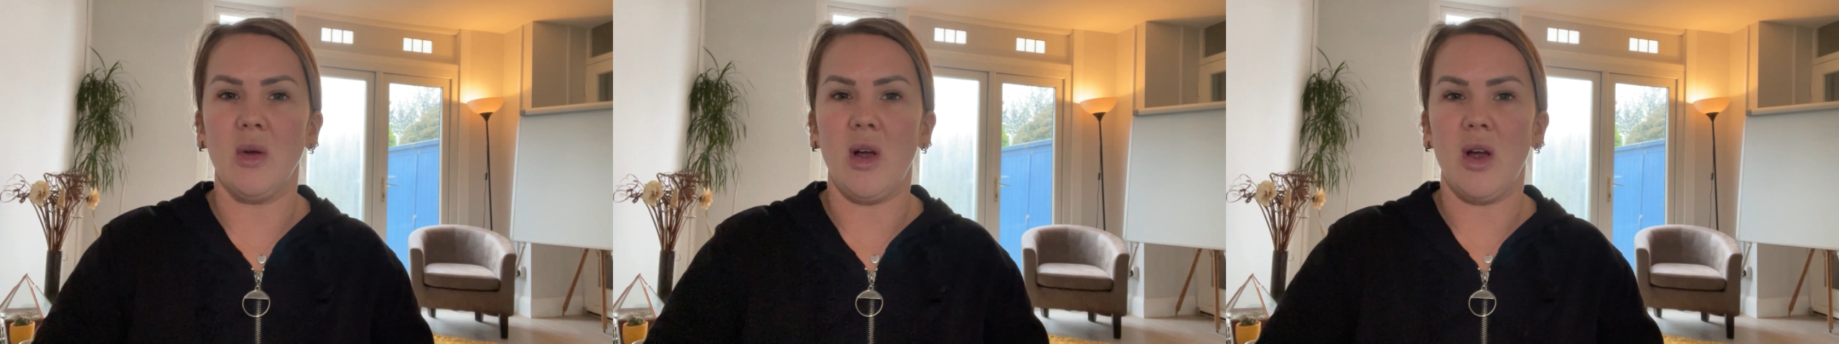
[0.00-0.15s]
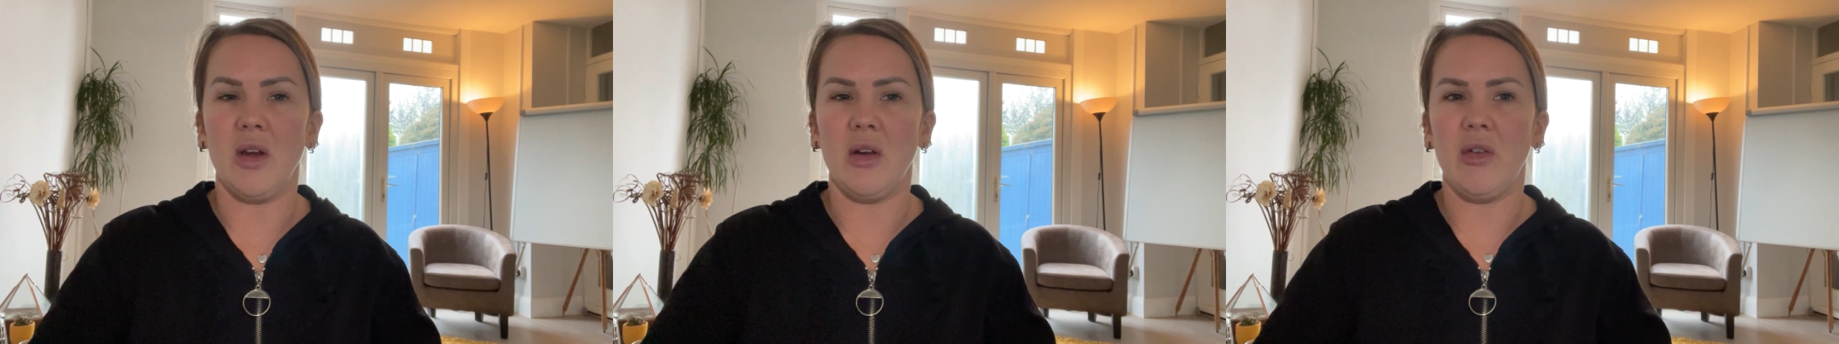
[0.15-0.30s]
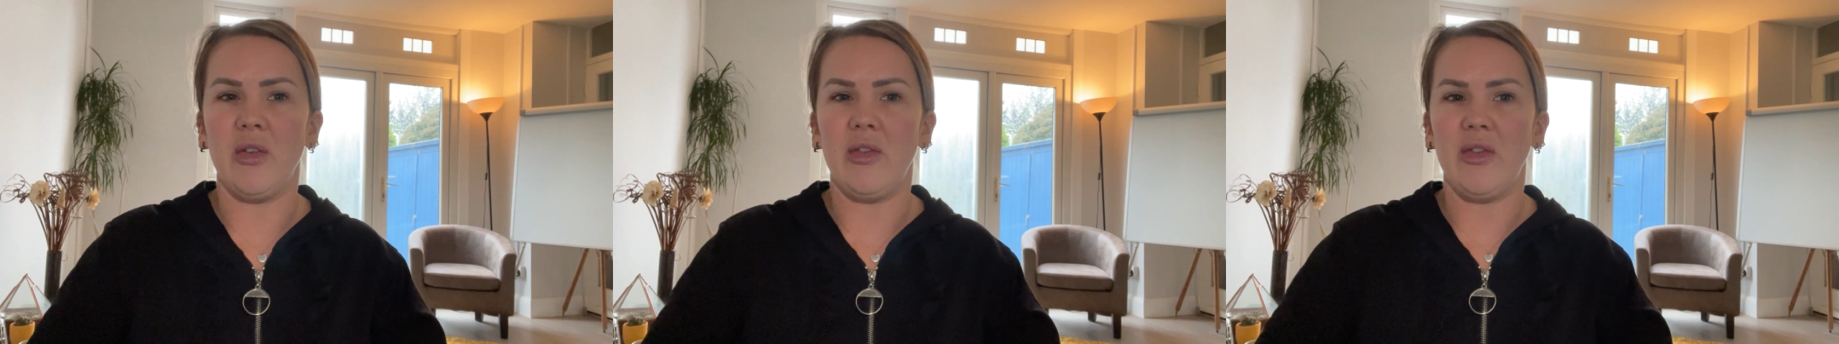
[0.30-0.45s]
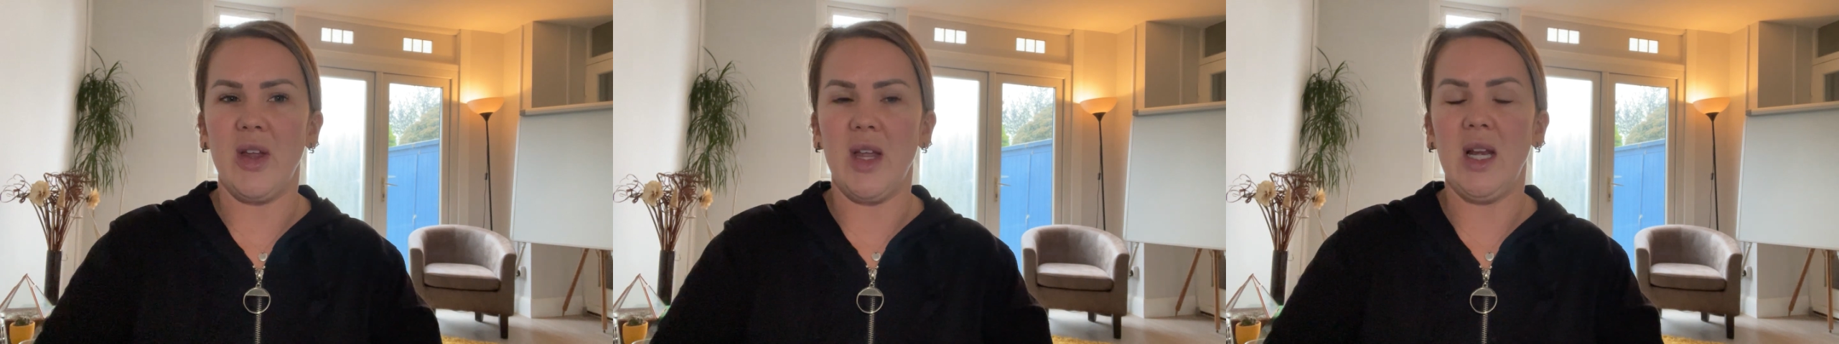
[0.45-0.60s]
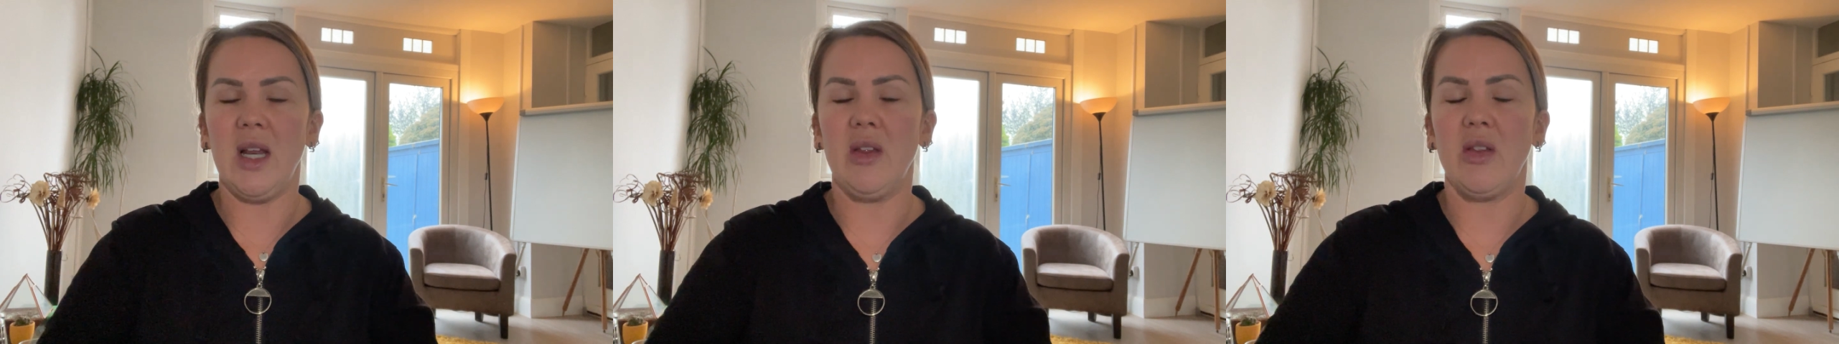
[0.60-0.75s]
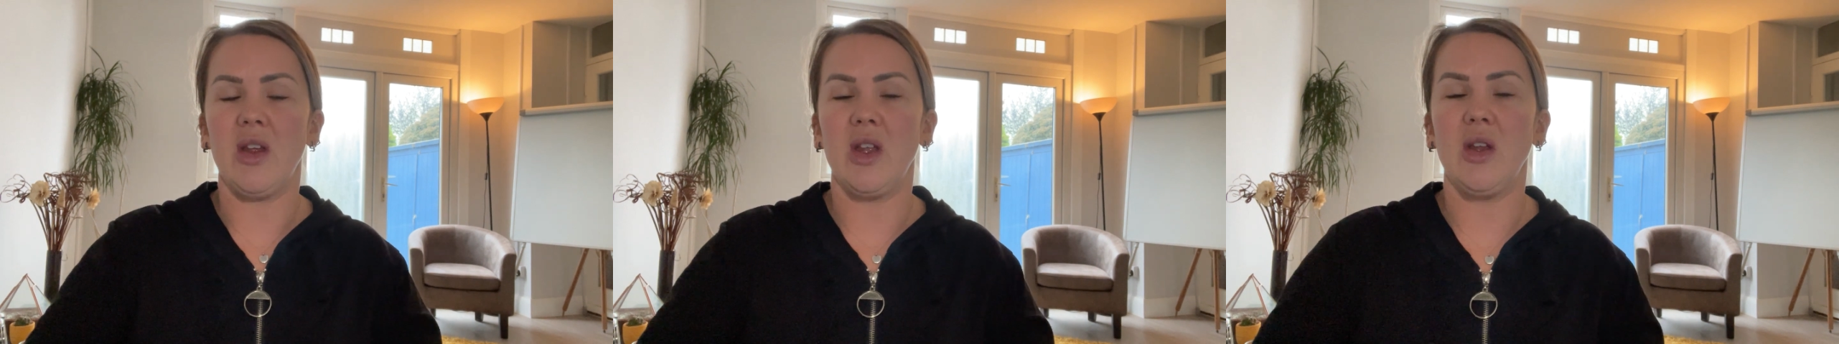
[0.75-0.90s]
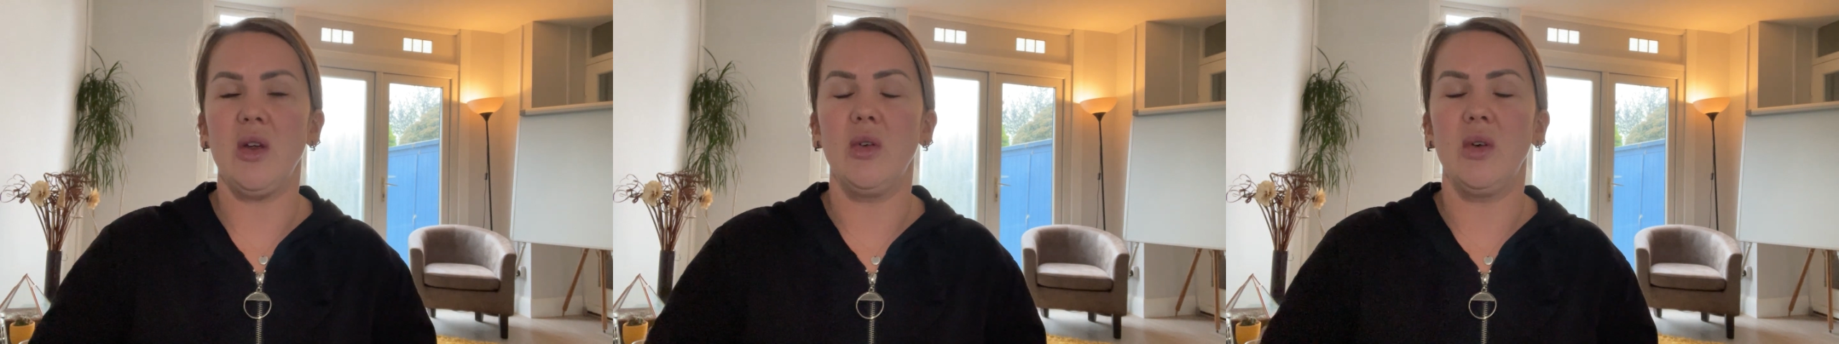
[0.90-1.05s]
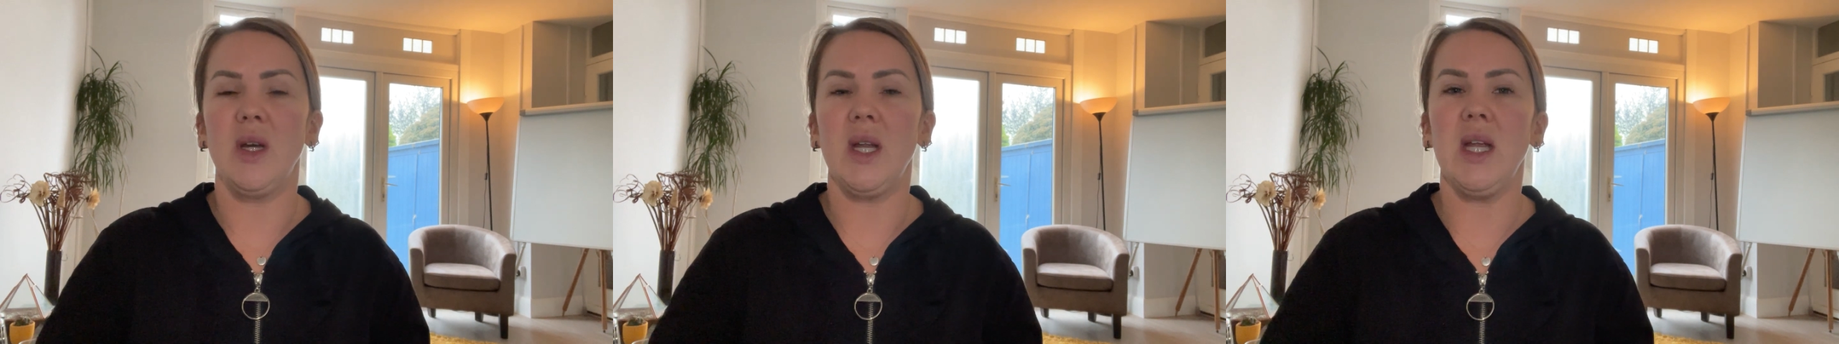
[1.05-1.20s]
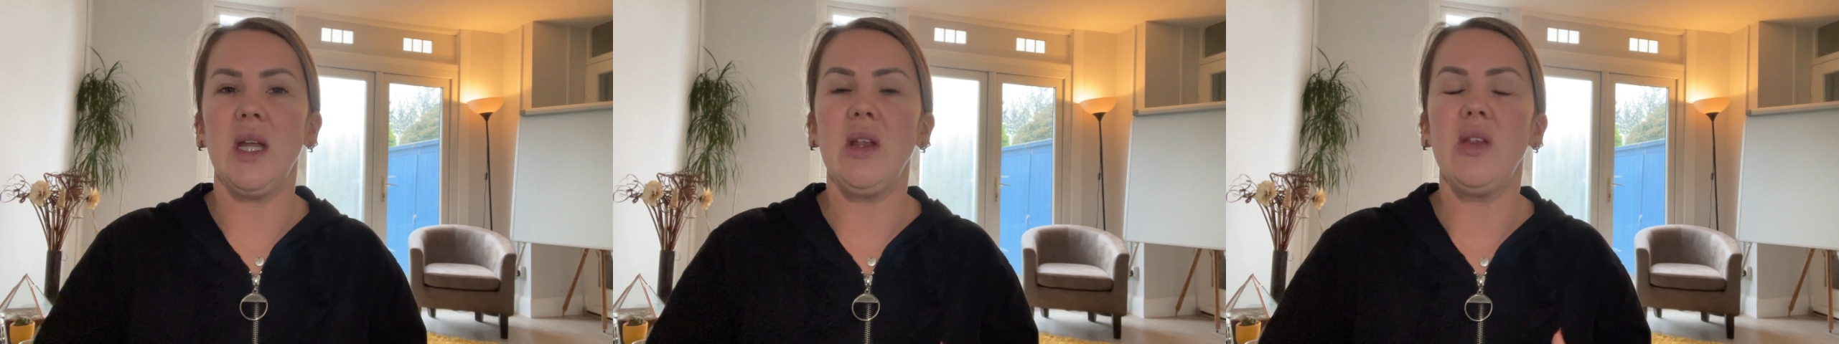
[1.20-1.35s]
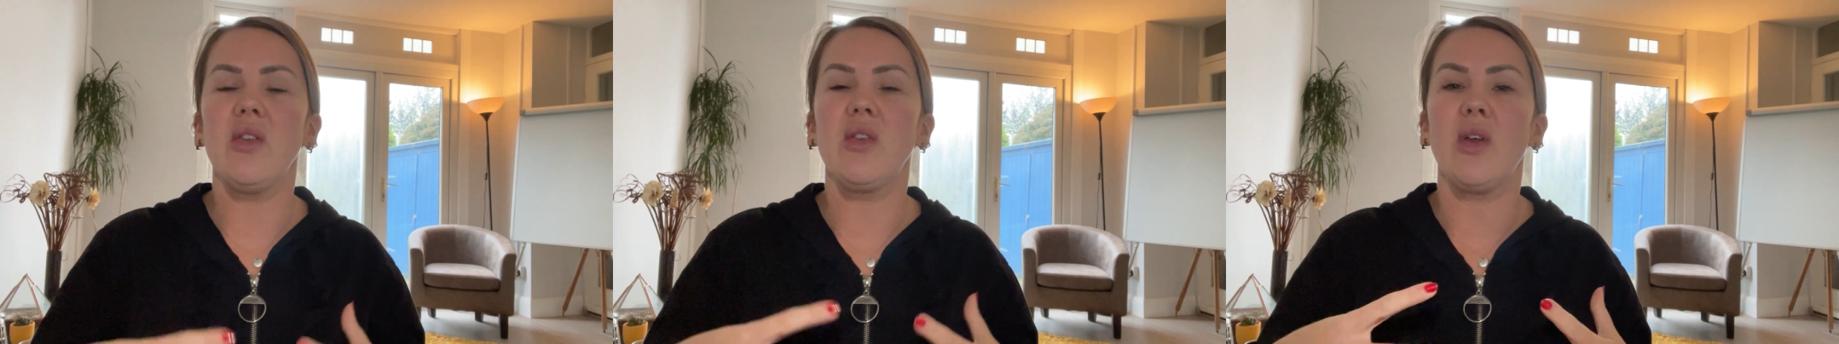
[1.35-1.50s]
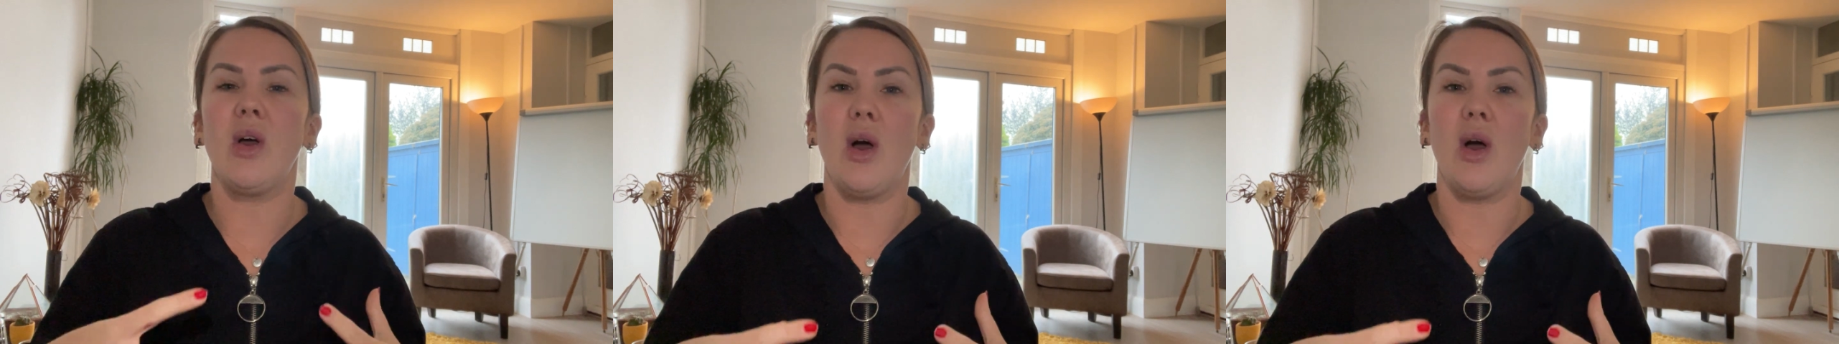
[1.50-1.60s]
kind of feeling that your needs